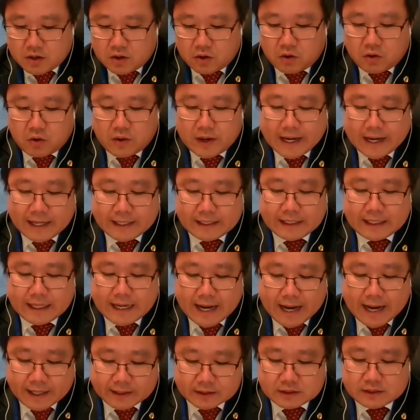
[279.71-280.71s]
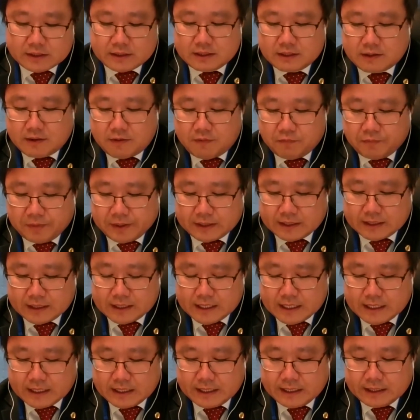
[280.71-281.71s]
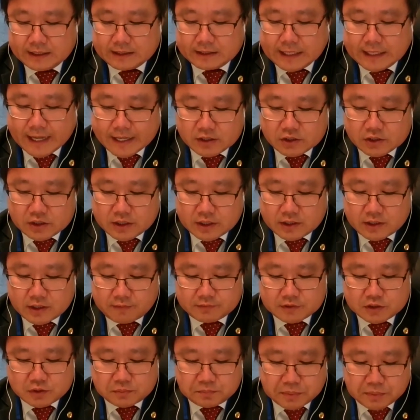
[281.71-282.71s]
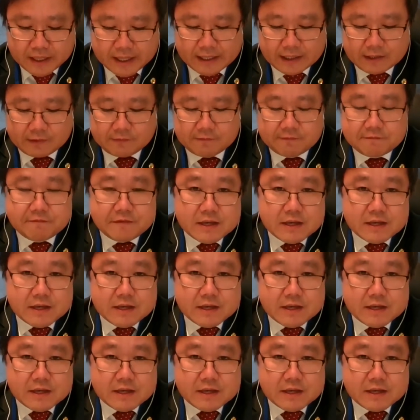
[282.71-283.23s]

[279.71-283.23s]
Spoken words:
or any act with the intention of spreading